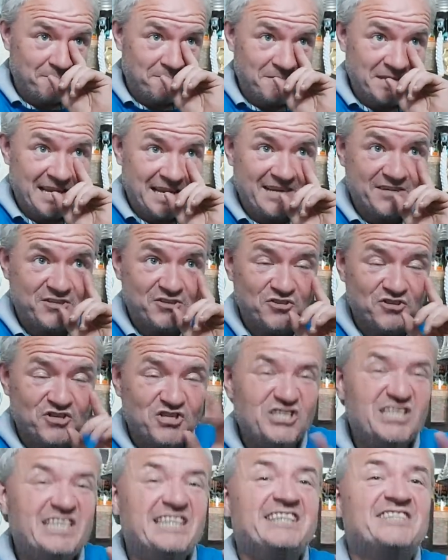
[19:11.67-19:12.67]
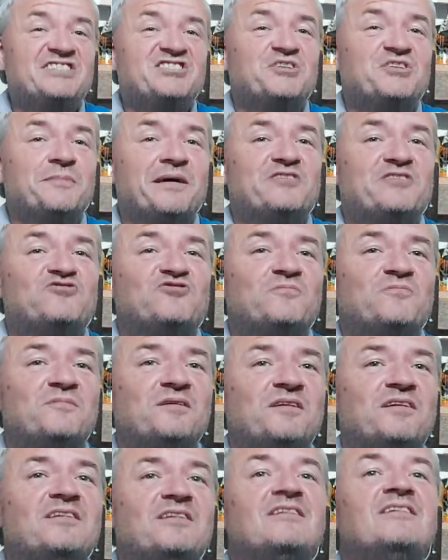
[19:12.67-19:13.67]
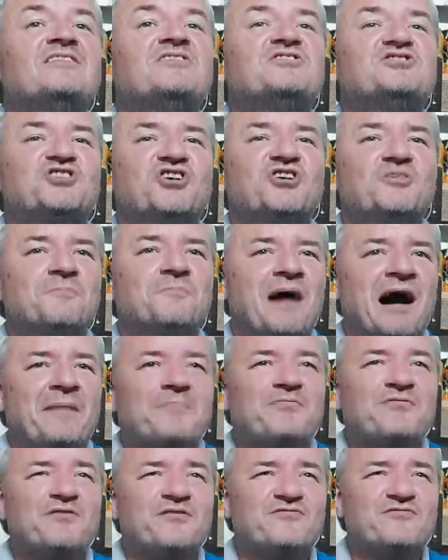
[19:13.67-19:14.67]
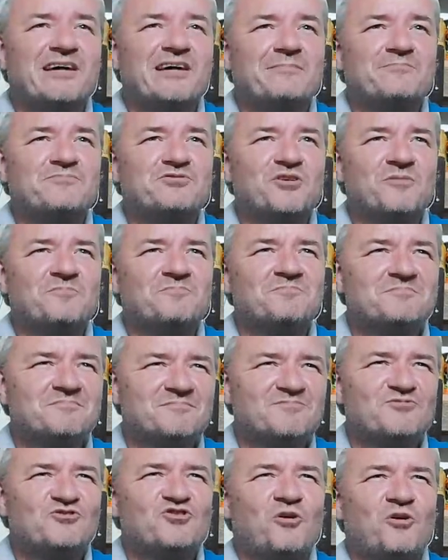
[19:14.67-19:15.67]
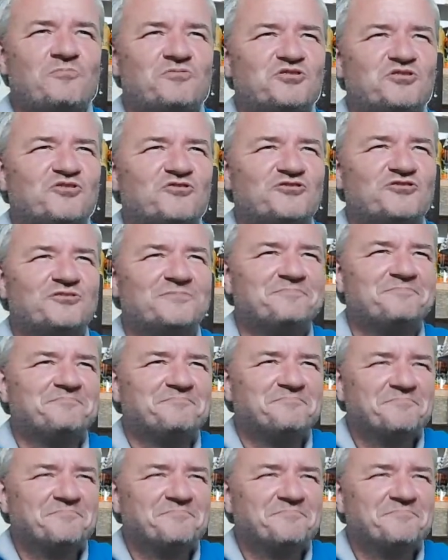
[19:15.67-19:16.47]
And I can just sneak into the bedroom, turn my programmes on, job's a good one.